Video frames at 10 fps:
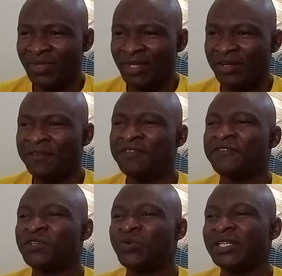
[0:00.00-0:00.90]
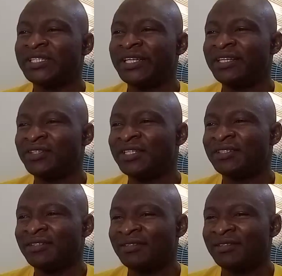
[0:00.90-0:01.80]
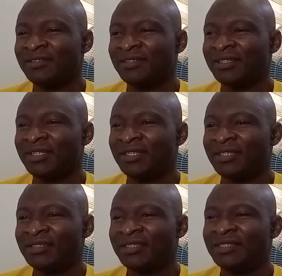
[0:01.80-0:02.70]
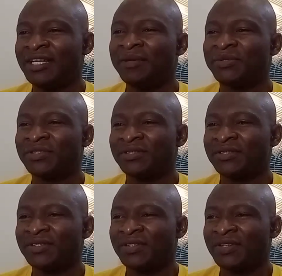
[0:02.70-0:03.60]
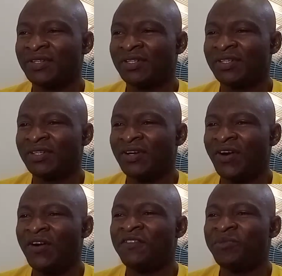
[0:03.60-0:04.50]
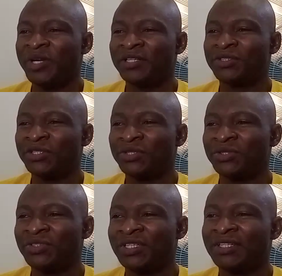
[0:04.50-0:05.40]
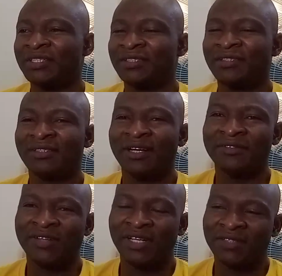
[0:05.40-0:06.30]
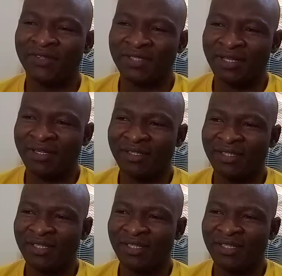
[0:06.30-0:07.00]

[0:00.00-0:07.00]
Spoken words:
Now, if the frequency increases, the depth of penetration decreases and vice versa.